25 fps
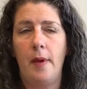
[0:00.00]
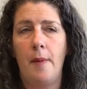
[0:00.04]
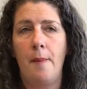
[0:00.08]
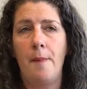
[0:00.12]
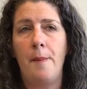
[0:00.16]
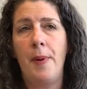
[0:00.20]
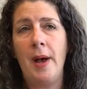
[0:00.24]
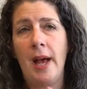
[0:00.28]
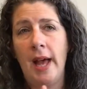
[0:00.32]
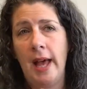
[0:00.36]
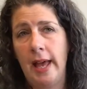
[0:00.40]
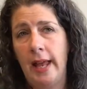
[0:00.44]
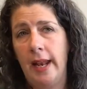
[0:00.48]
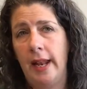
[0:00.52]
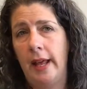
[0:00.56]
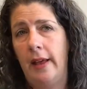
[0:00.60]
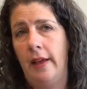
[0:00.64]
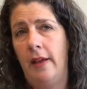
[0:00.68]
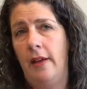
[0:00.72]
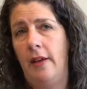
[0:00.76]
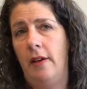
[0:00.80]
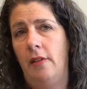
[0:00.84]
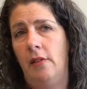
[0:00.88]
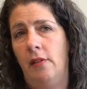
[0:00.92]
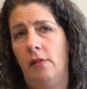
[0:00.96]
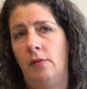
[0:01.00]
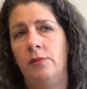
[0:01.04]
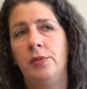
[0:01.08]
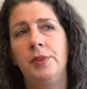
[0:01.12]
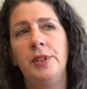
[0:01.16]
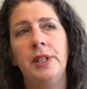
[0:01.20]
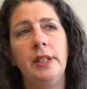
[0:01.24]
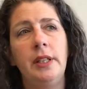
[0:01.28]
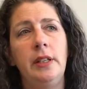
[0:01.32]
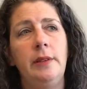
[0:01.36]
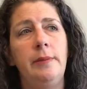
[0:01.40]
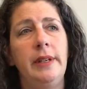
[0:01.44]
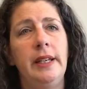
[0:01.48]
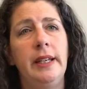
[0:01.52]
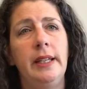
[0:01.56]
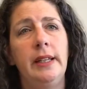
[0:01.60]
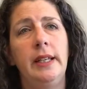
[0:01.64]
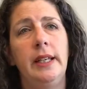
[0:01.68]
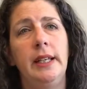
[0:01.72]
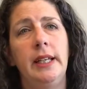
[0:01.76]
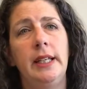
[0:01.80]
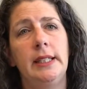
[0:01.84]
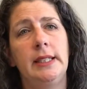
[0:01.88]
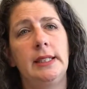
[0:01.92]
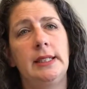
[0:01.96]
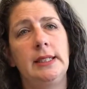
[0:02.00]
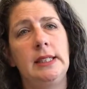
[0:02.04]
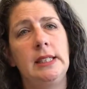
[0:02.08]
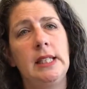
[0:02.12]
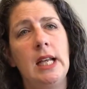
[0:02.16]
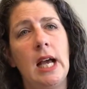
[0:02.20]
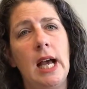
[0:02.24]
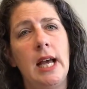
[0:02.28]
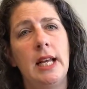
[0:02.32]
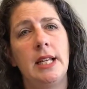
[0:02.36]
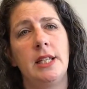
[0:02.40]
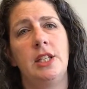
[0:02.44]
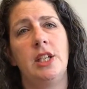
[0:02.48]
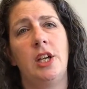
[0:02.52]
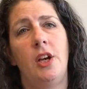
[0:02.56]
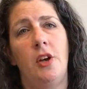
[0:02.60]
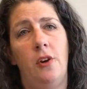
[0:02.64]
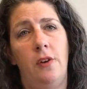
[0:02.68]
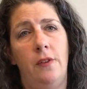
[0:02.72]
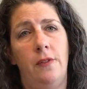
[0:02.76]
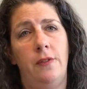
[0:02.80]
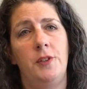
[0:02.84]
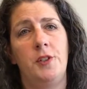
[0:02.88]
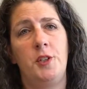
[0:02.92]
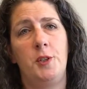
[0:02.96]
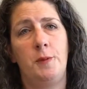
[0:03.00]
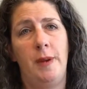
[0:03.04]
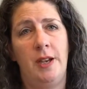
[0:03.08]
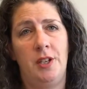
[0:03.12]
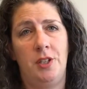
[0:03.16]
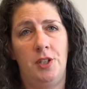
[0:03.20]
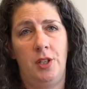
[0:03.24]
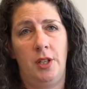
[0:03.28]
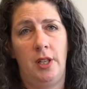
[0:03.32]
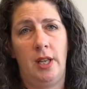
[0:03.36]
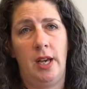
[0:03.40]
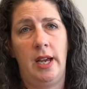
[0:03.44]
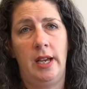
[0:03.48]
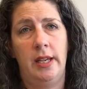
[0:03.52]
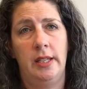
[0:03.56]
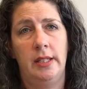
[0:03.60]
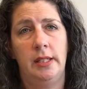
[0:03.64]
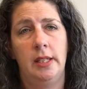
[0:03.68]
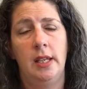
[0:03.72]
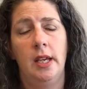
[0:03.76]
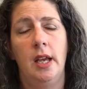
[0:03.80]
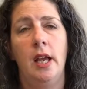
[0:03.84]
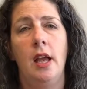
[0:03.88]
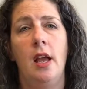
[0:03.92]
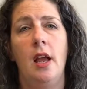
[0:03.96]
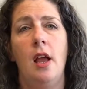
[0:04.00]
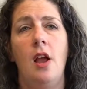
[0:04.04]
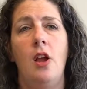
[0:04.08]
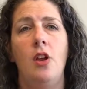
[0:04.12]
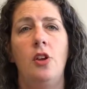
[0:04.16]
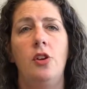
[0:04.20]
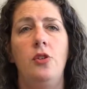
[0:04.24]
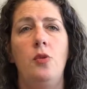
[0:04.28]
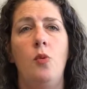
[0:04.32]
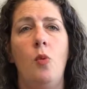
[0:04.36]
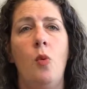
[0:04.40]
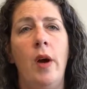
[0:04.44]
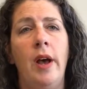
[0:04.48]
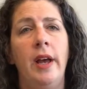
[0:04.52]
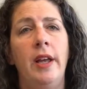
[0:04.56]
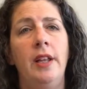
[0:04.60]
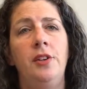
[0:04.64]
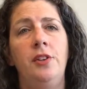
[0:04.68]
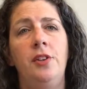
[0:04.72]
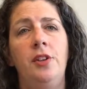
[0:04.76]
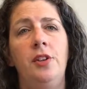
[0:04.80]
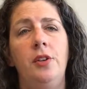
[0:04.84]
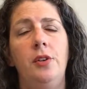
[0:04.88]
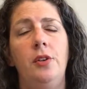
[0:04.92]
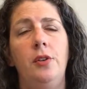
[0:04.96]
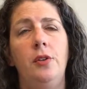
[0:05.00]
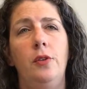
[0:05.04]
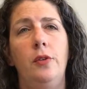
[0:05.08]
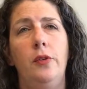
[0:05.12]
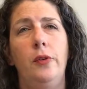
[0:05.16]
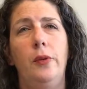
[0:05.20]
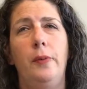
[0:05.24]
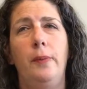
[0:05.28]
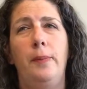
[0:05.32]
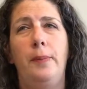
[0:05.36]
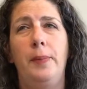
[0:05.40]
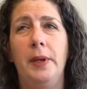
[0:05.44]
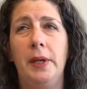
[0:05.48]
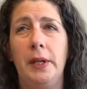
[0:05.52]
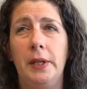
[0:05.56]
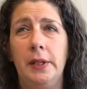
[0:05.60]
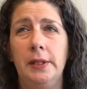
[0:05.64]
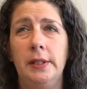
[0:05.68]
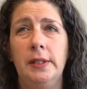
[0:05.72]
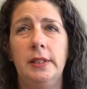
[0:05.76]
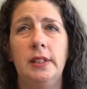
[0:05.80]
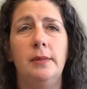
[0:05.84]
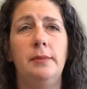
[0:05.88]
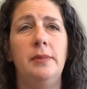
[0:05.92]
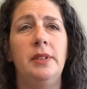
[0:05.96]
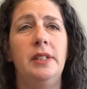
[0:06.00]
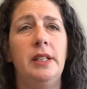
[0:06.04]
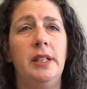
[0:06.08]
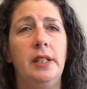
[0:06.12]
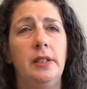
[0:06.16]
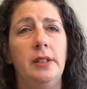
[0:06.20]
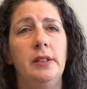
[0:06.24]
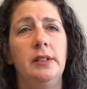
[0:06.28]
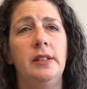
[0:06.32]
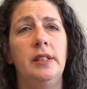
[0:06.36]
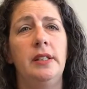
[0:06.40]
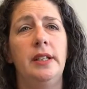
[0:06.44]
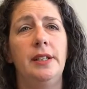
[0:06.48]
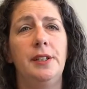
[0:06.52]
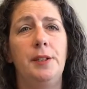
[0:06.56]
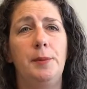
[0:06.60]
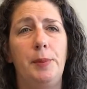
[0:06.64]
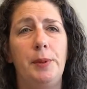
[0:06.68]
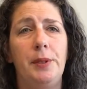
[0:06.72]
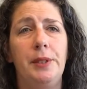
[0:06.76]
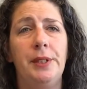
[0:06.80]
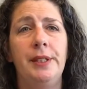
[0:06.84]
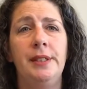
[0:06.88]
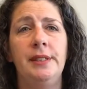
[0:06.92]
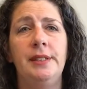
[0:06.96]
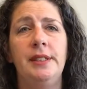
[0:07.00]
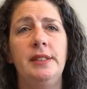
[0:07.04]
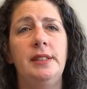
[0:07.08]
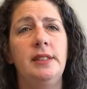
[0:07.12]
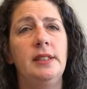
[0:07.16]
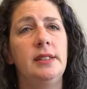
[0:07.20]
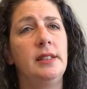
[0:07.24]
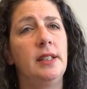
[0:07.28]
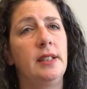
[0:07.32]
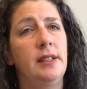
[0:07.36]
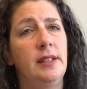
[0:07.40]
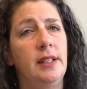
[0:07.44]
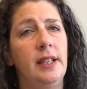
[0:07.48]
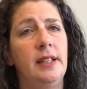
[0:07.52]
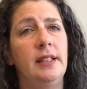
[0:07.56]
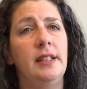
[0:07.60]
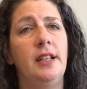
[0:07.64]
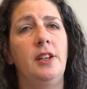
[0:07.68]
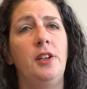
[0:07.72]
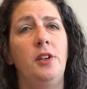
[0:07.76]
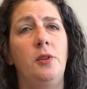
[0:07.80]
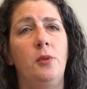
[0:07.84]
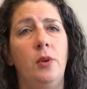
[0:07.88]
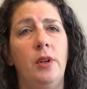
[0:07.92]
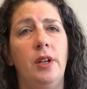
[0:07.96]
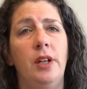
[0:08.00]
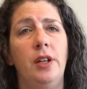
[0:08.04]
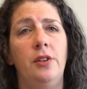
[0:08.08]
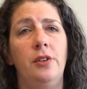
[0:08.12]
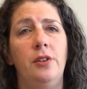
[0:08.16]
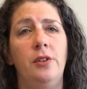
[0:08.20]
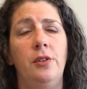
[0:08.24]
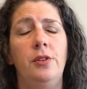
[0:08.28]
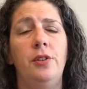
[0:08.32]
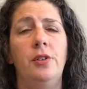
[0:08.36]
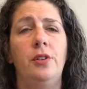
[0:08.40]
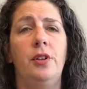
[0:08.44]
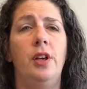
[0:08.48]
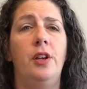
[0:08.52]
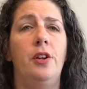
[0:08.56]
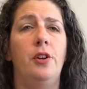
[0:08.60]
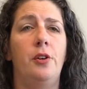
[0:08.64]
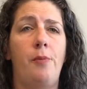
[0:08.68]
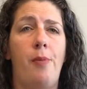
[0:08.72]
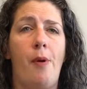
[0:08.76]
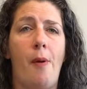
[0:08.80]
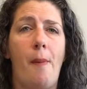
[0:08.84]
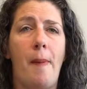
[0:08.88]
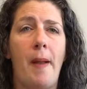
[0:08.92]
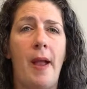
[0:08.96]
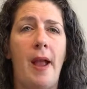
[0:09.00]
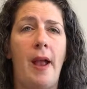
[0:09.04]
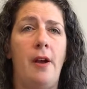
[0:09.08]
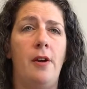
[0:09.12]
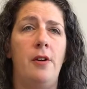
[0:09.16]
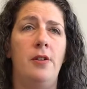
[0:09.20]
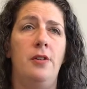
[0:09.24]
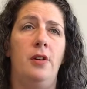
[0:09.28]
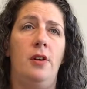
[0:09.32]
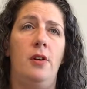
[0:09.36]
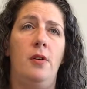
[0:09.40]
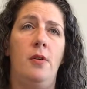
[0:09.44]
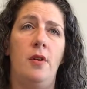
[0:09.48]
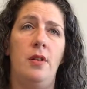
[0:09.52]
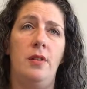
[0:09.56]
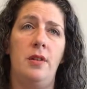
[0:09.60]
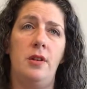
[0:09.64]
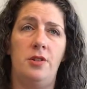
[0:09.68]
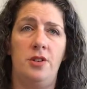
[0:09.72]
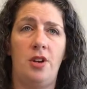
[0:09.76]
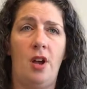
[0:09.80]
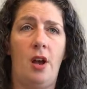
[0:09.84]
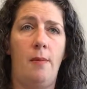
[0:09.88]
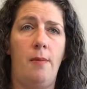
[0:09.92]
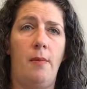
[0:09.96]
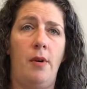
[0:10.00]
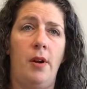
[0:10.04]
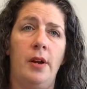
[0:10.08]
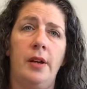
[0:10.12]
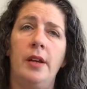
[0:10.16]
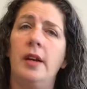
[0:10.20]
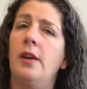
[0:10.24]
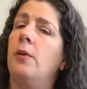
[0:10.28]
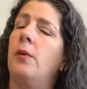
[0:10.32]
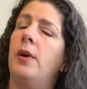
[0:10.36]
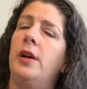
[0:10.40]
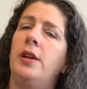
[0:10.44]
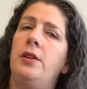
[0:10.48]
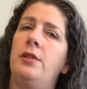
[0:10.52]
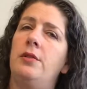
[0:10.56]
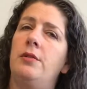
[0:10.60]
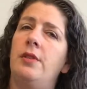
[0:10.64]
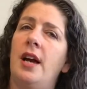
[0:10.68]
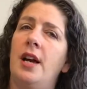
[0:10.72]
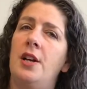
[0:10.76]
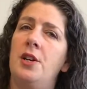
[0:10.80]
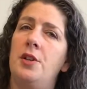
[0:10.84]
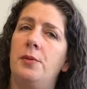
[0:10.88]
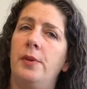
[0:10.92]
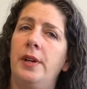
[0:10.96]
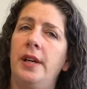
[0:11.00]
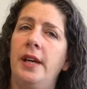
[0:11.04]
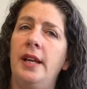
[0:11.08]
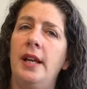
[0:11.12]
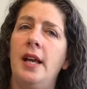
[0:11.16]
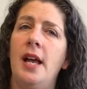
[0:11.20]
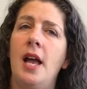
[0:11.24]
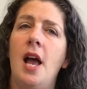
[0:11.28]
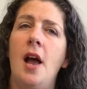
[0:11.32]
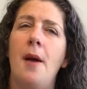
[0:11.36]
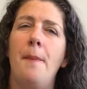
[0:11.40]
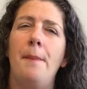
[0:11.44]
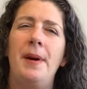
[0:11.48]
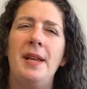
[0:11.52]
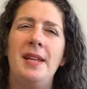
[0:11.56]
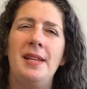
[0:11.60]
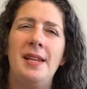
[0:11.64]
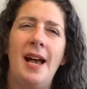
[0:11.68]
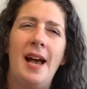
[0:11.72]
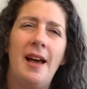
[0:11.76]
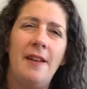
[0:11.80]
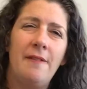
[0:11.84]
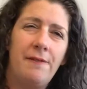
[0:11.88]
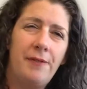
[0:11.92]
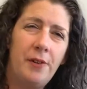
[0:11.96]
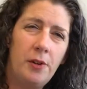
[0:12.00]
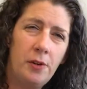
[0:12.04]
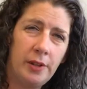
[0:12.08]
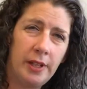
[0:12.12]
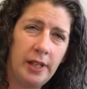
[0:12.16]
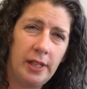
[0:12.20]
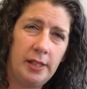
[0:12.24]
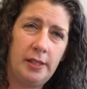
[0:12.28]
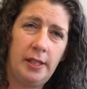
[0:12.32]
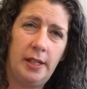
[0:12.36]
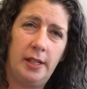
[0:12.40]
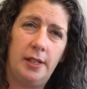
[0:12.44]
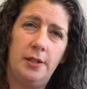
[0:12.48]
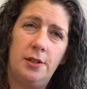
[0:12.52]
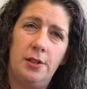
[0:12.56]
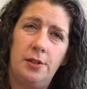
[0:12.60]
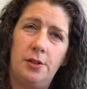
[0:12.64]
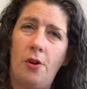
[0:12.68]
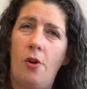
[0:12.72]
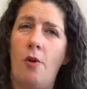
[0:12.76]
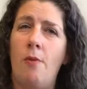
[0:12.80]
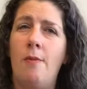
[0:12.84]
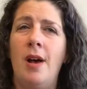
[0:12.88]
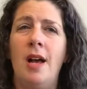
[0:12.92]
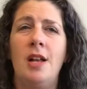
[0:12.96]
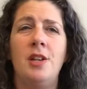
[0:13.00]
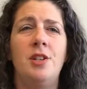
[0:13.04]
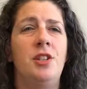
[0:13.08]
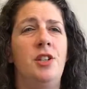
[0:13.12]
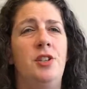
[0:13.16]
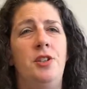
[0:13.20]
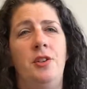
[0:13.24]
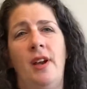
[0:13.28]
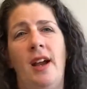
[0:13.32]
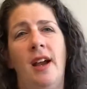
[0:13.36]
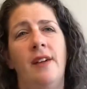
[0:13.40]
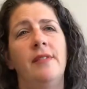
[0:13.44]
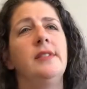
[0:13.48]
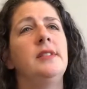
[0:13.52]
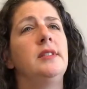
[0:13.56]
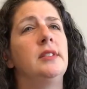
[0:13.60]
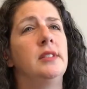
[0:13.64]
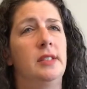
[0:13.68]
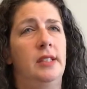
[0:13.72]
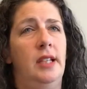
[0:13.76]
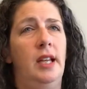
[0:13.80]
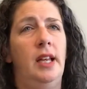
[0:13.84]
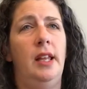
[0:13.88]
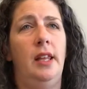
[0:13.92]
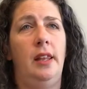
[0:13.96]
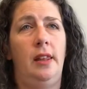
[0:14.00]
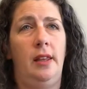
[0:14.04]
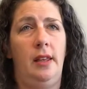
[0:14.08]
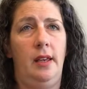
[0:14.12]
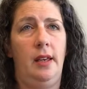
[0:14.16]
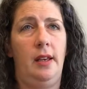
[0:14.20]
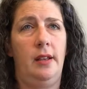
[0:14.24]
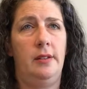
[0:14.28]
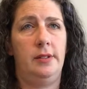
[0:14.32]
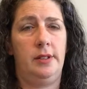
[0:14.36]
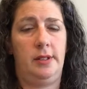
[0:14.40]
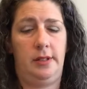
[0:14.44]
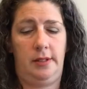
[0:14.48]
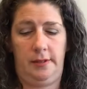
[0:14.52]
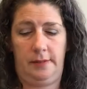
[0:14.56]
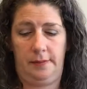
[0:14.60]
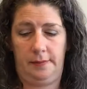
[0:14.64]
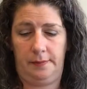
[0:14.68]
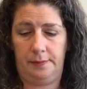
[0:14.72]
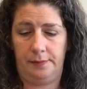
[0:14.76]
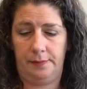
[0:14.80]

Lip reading: But really big thing is not to over specialize. You want to build some skills and experiences in the thing that you want to do so that you're prepared to go on the job market when you graduate, but not focus in so much that you haven't done anything else.